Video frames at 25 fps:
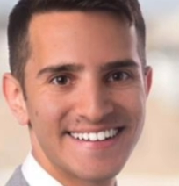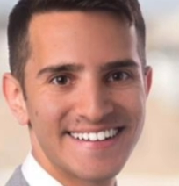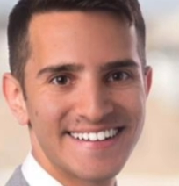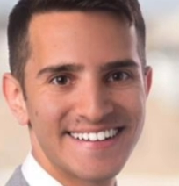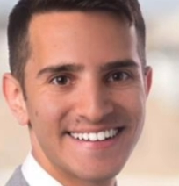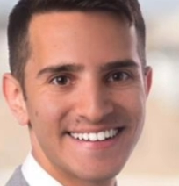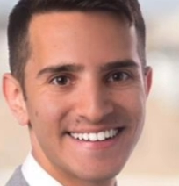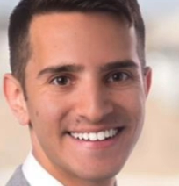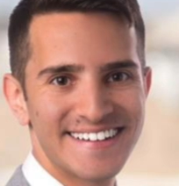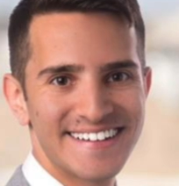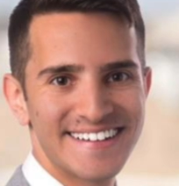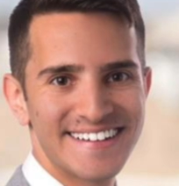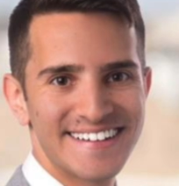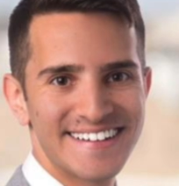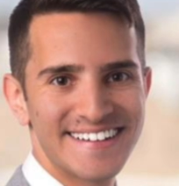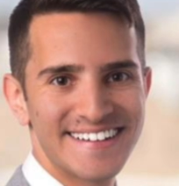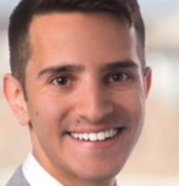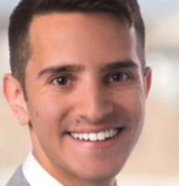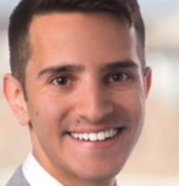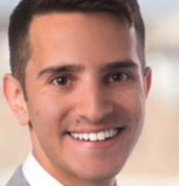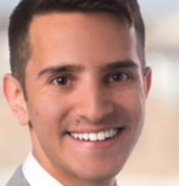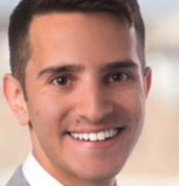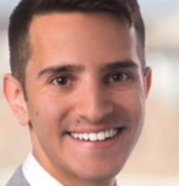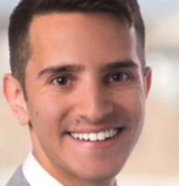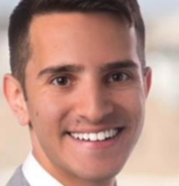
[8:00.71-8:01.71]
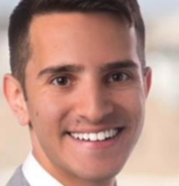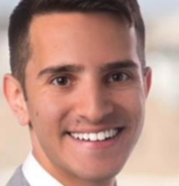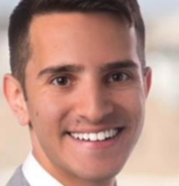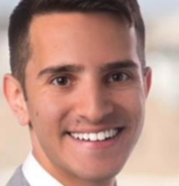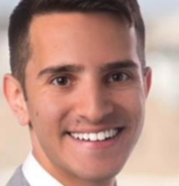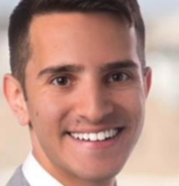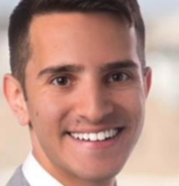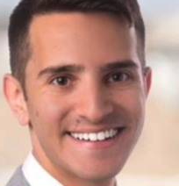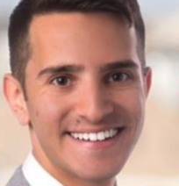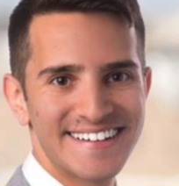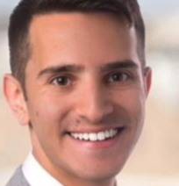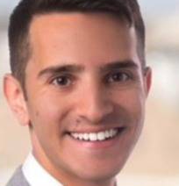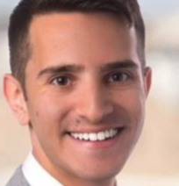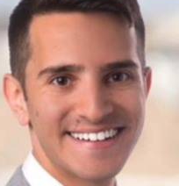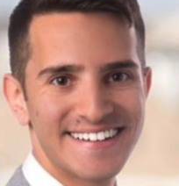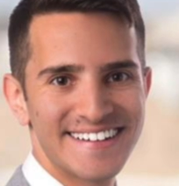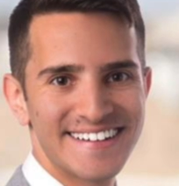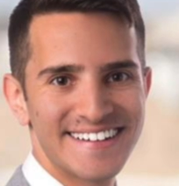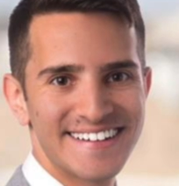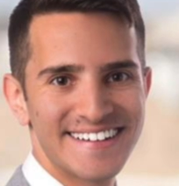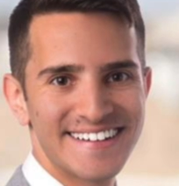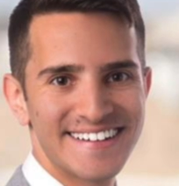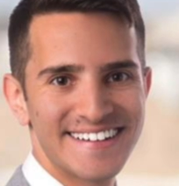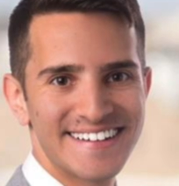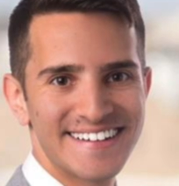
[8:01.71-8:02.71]

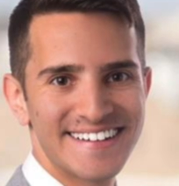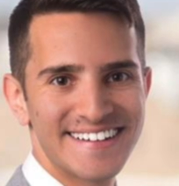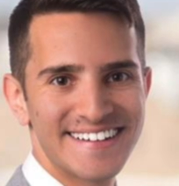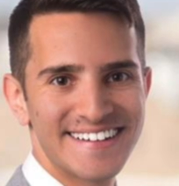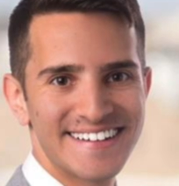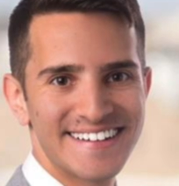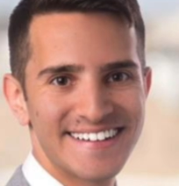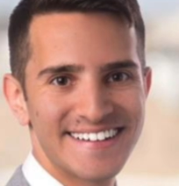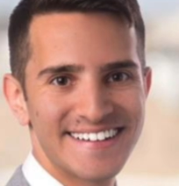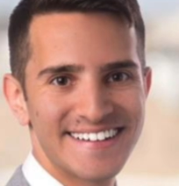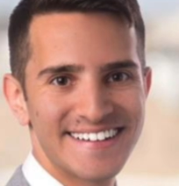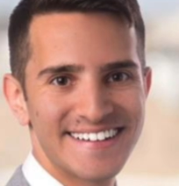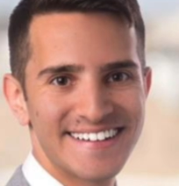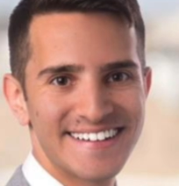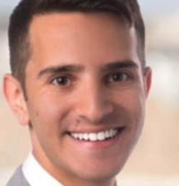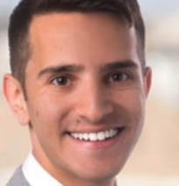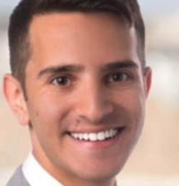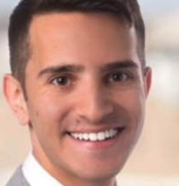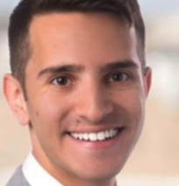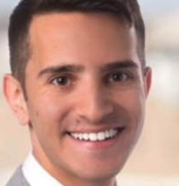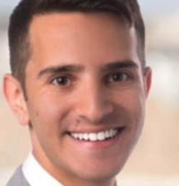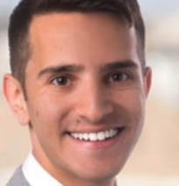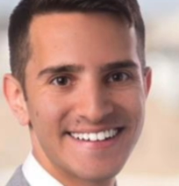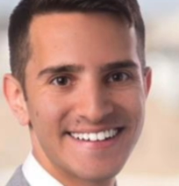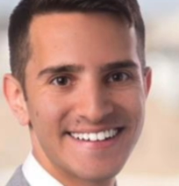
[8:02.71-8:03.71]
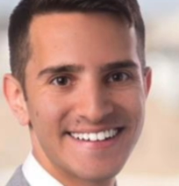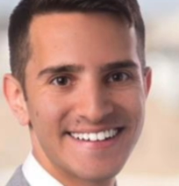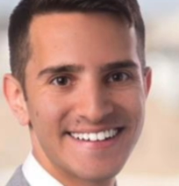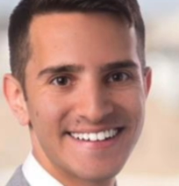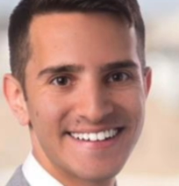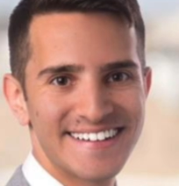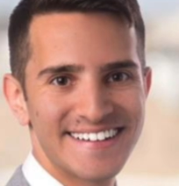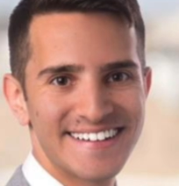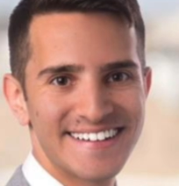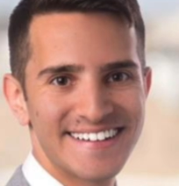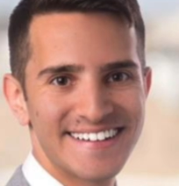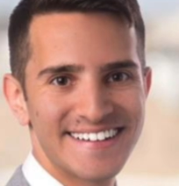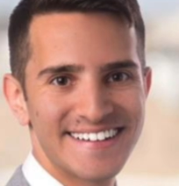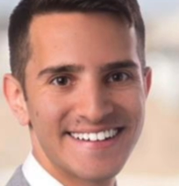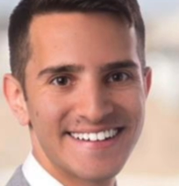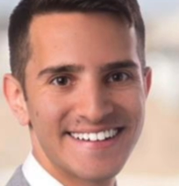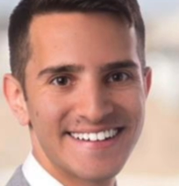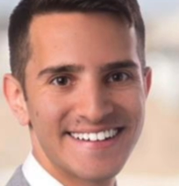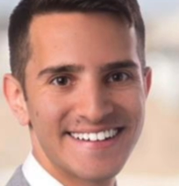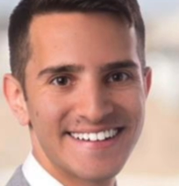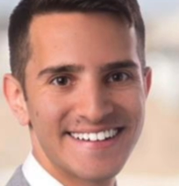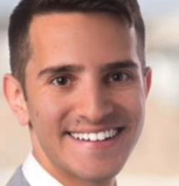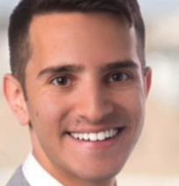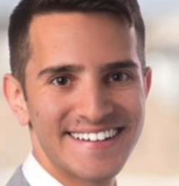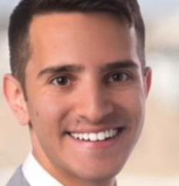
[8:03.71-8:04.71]

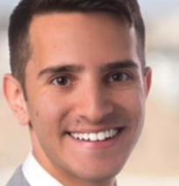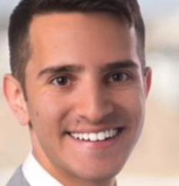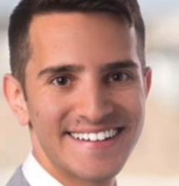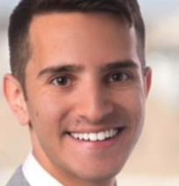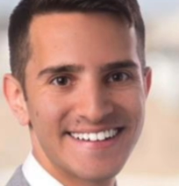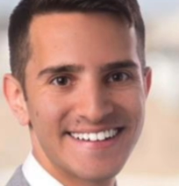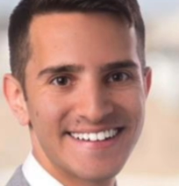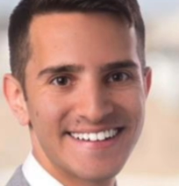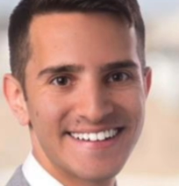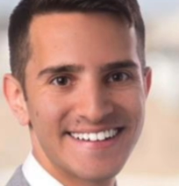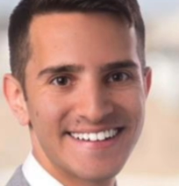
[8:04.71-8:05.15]
This is a still picture; no speech is visible.